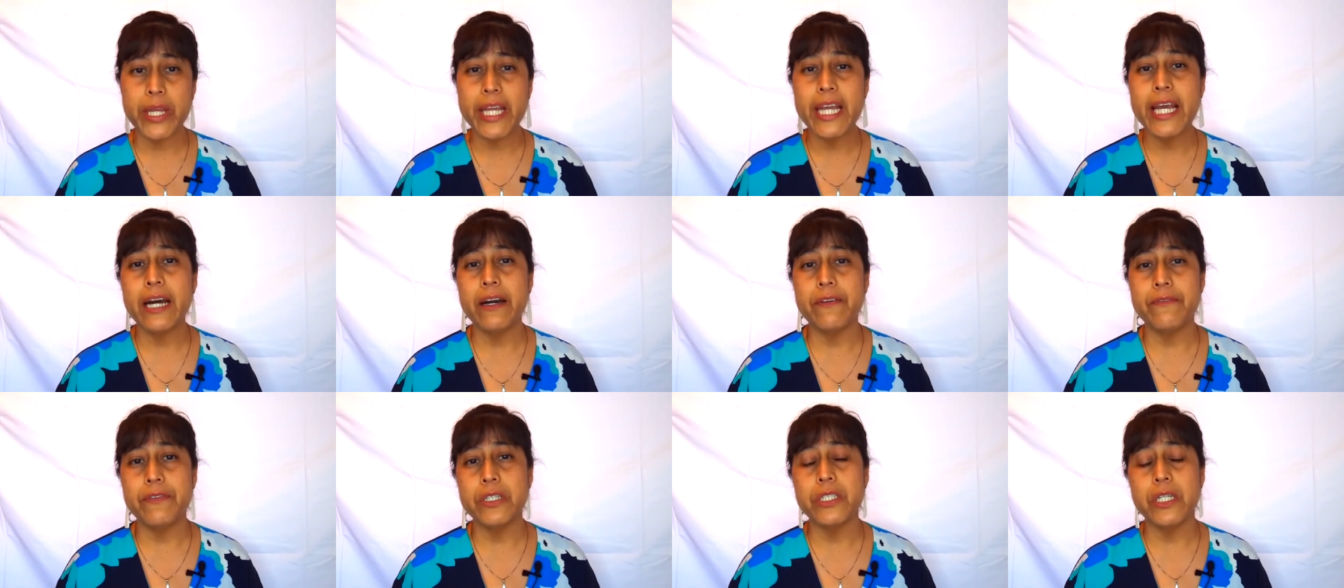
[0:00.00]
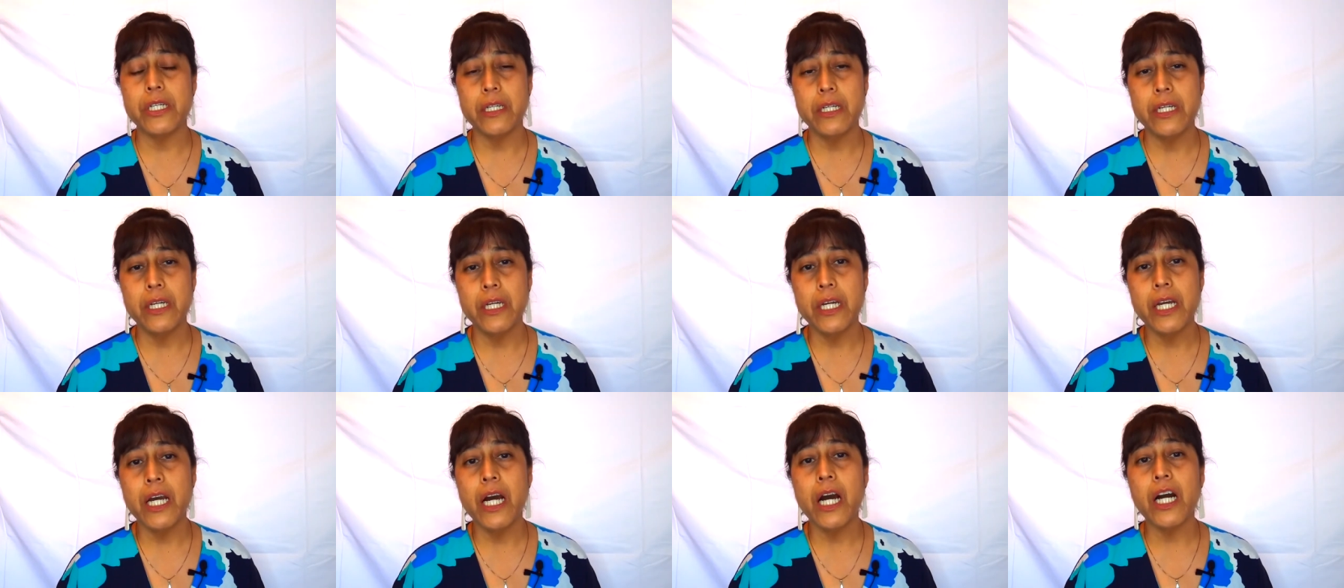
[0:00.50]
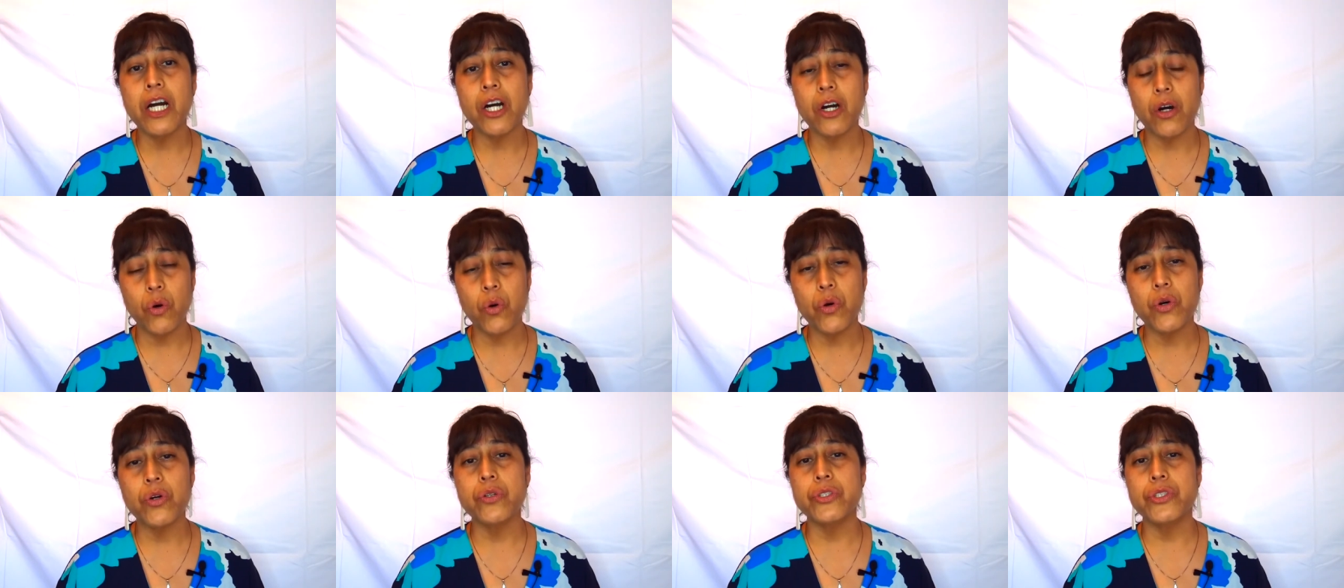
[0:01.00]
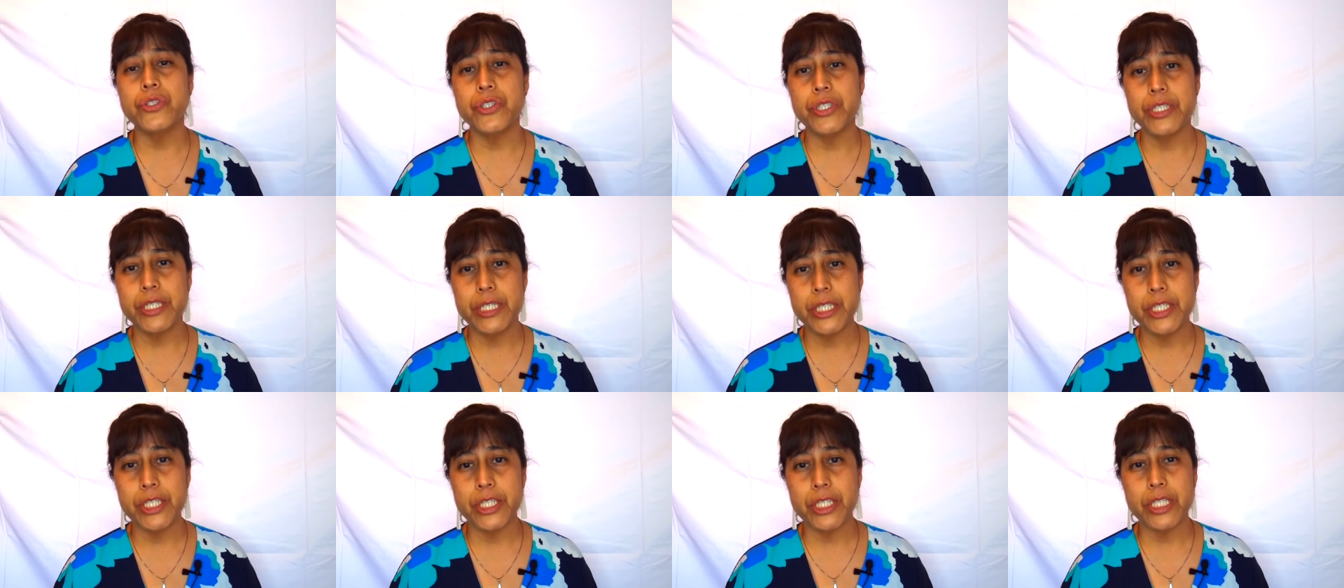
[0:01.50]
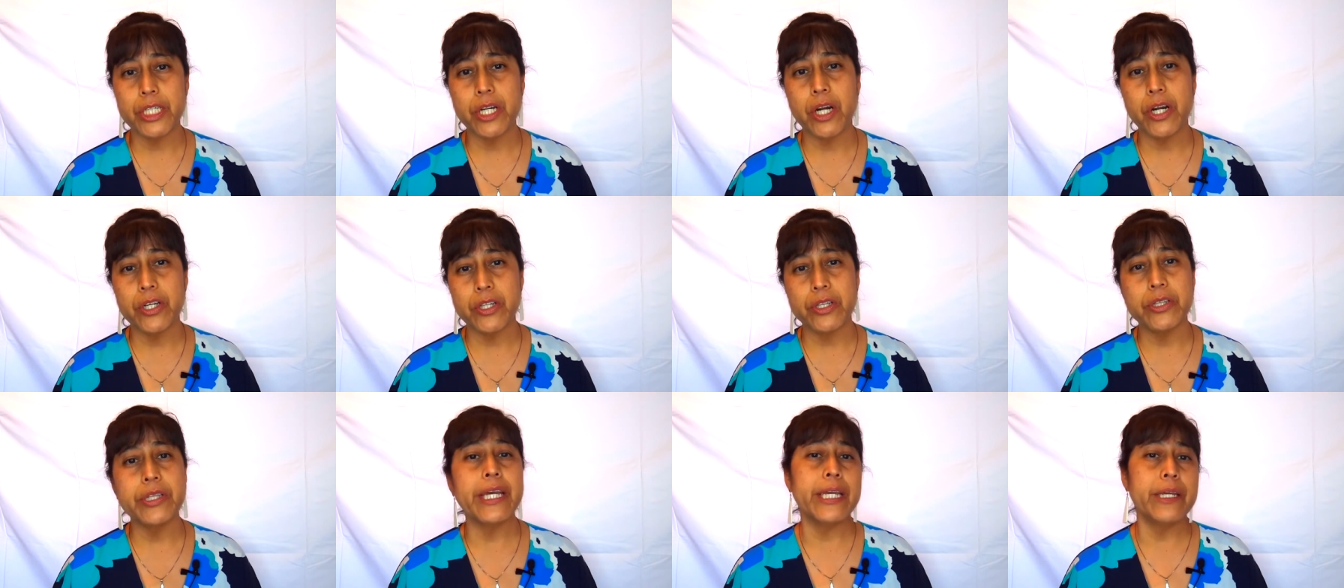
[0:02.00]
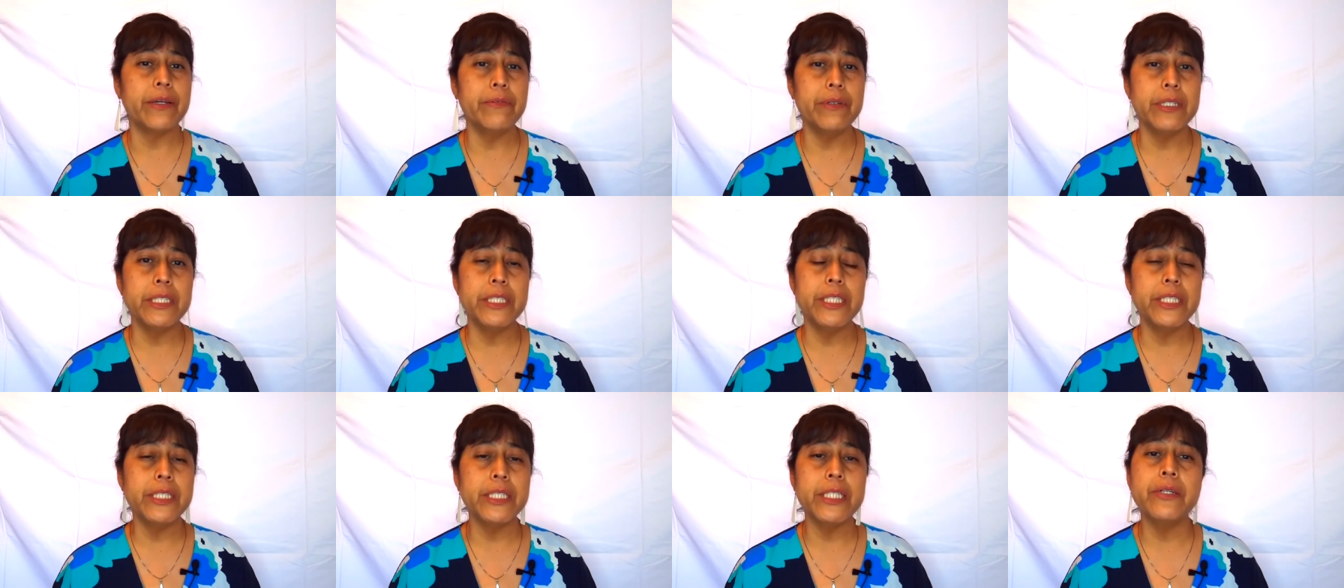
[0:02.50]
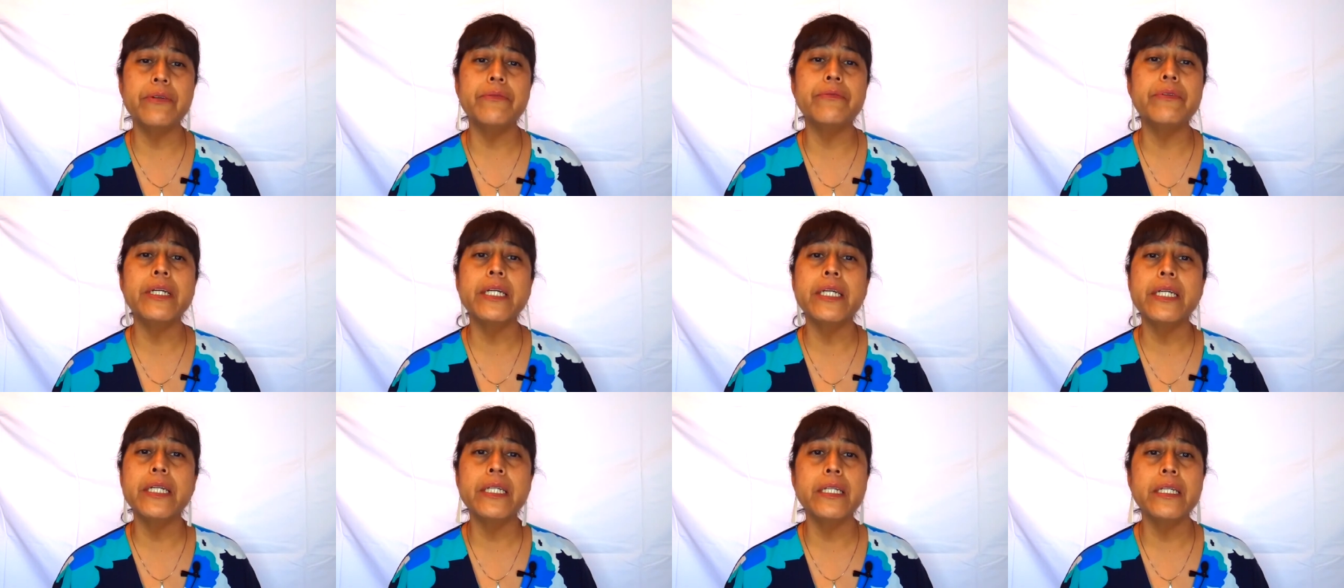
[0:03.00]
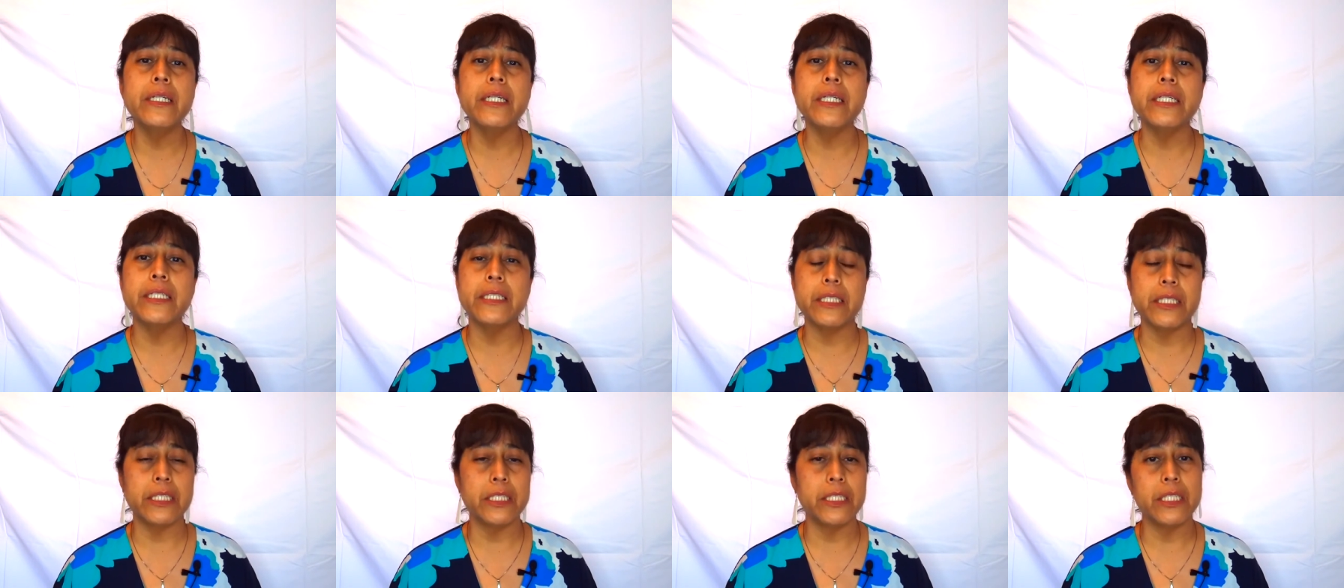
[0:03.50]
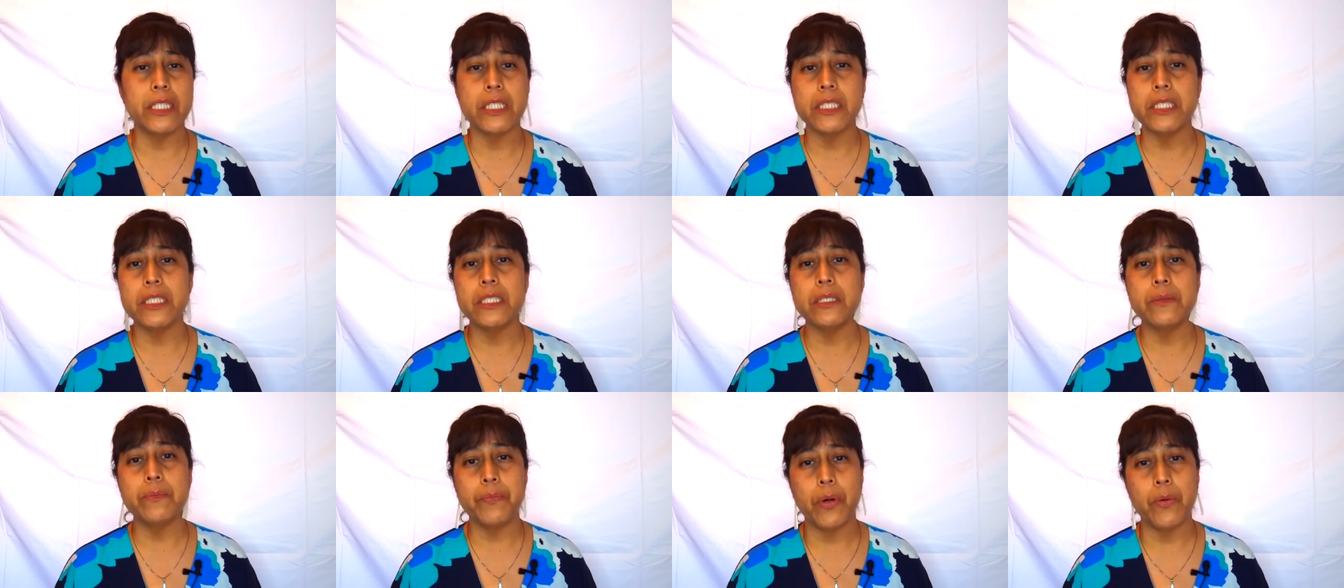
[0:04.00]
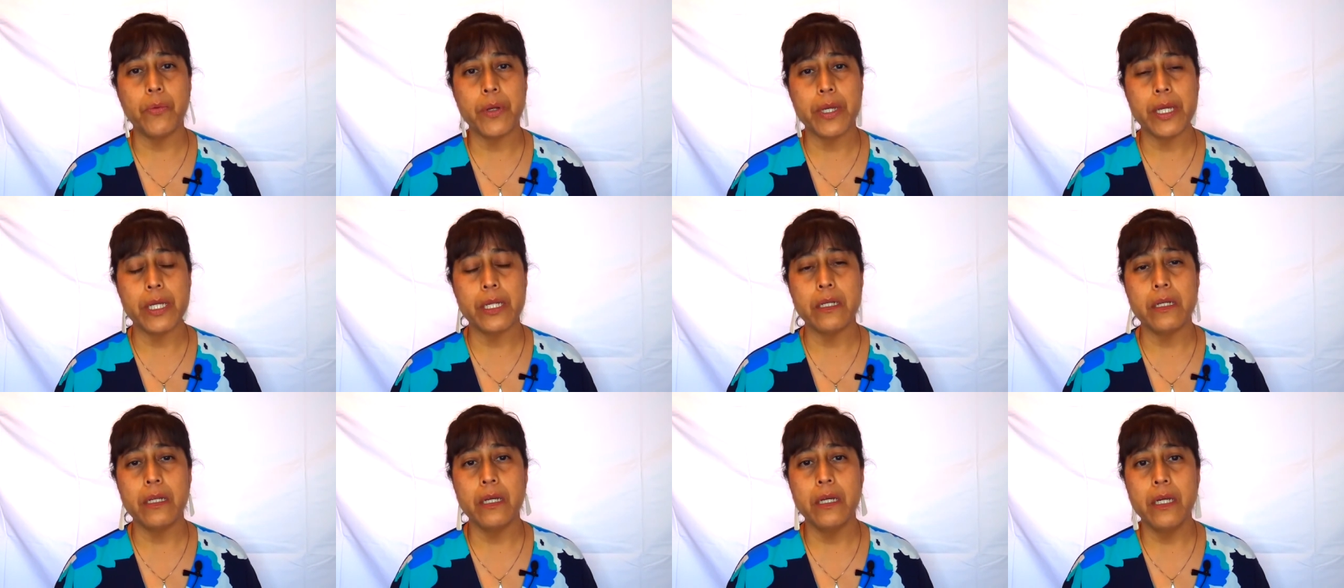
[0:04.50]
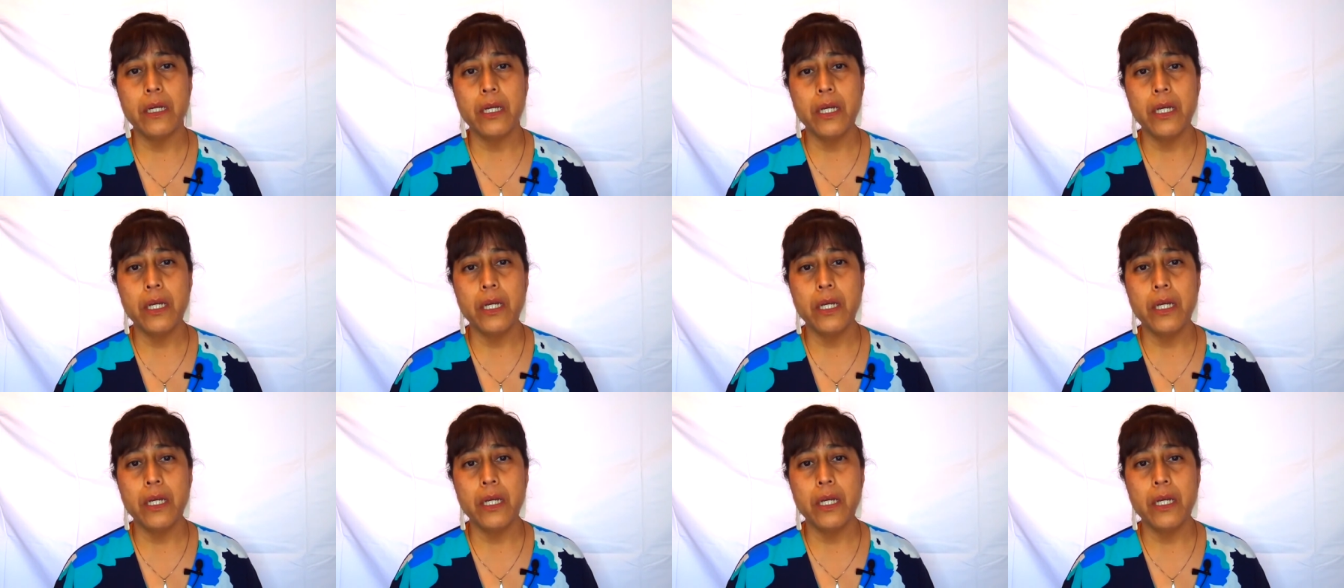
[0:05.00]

have a oral tradition. Our language isn't written, it's just spoken.